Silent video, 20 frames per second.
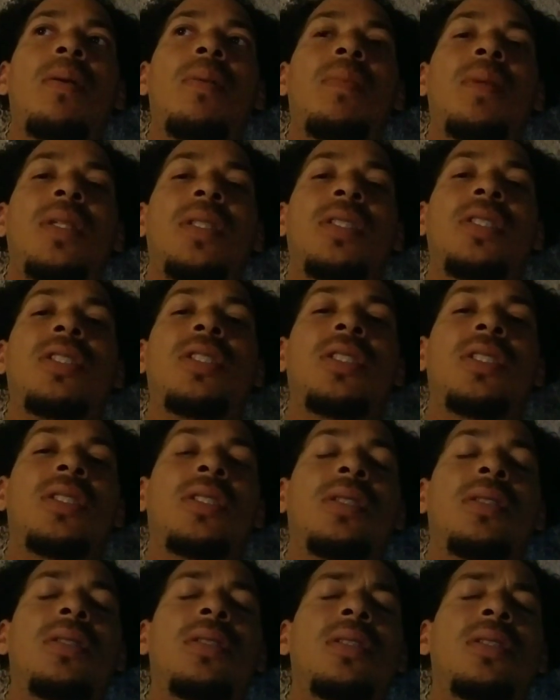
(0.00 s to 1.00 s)
But it's
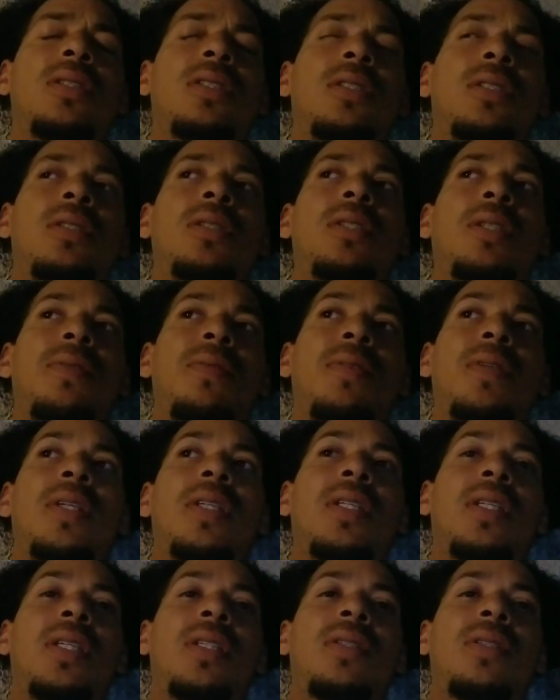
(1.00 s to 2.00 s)
just stuff
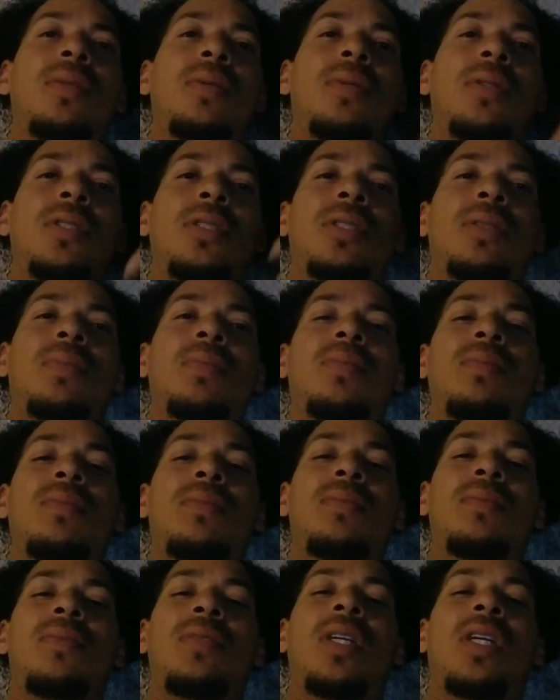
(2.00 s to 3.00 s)
like that to where it's
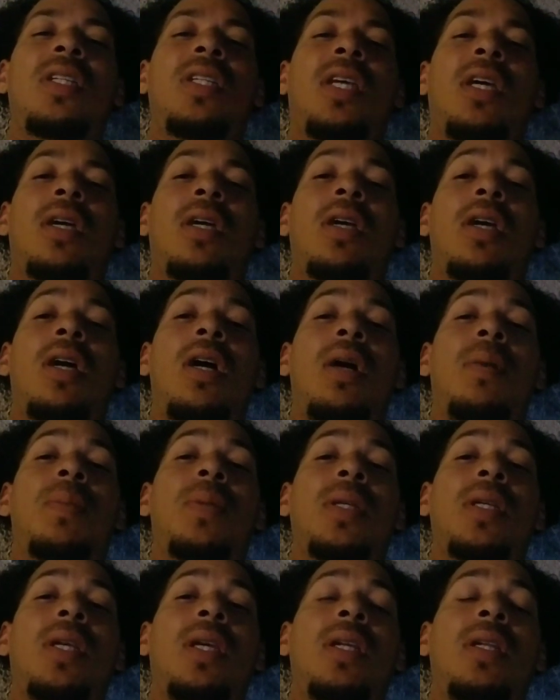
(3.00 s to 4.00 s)
not that
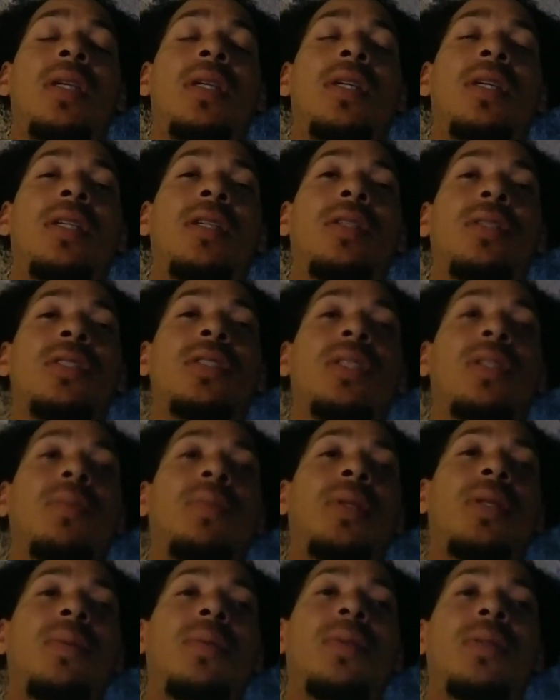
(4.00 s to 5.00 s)
complicated. I know some
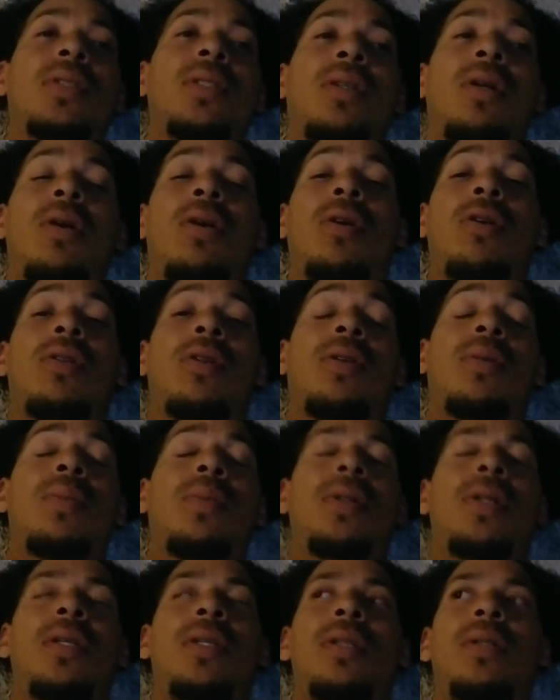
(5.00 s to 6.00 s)
people it's harder,
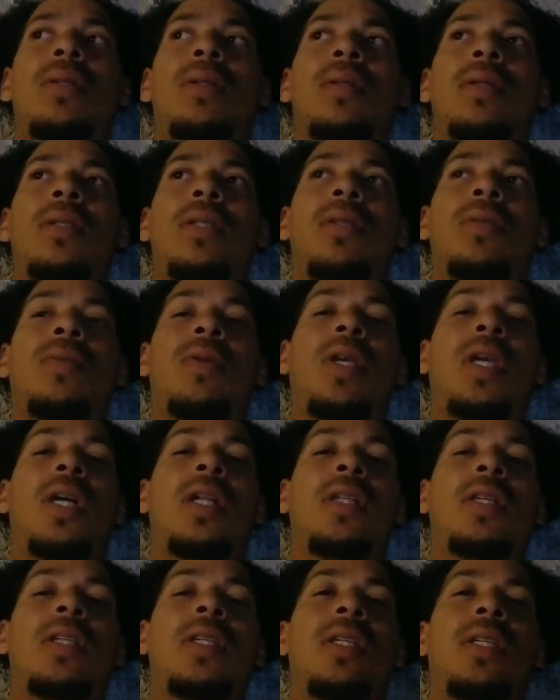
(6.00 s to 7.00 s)
but in
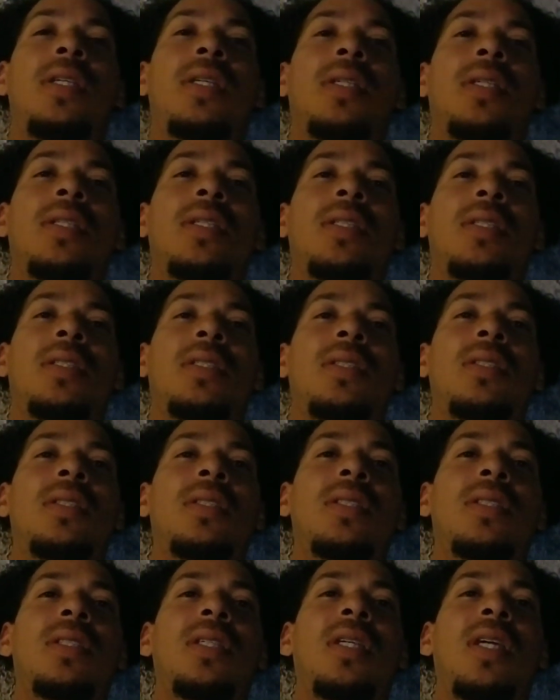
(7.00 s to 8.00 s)
reality,
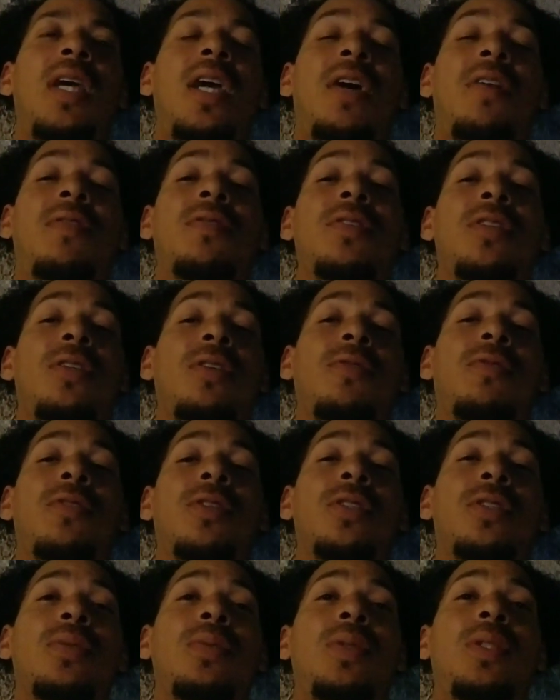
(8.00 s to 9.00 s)
after your
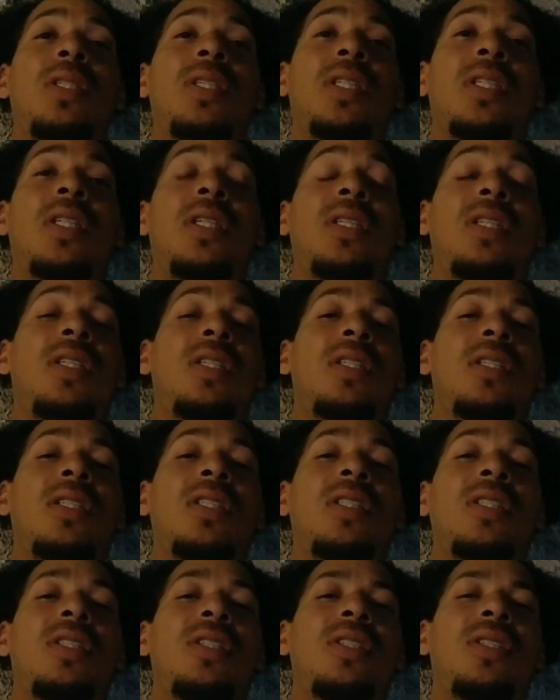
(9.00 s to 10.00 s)
first week and
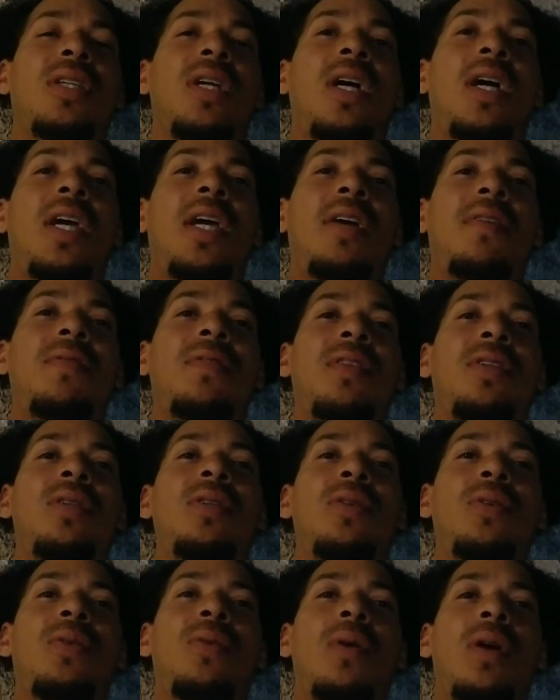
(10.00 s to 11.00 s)
I have
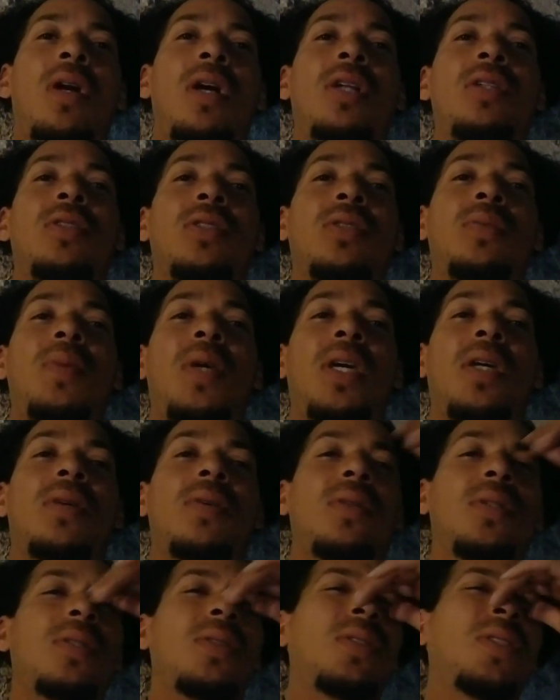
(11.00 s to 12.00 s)
you on those
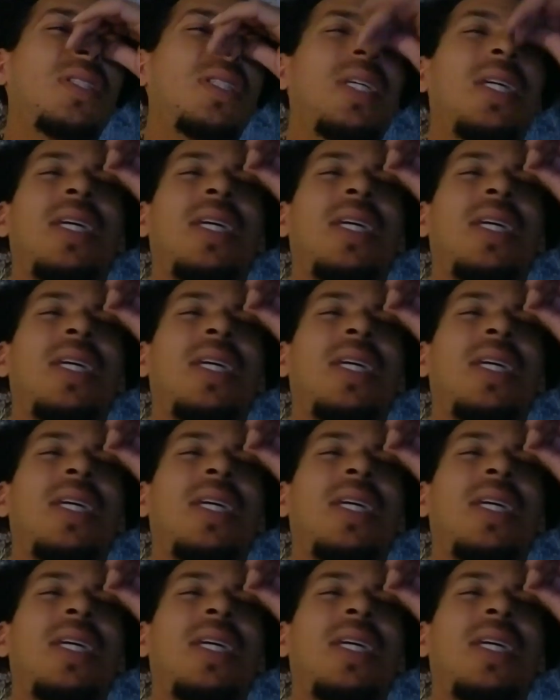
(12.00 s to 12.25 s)
macros,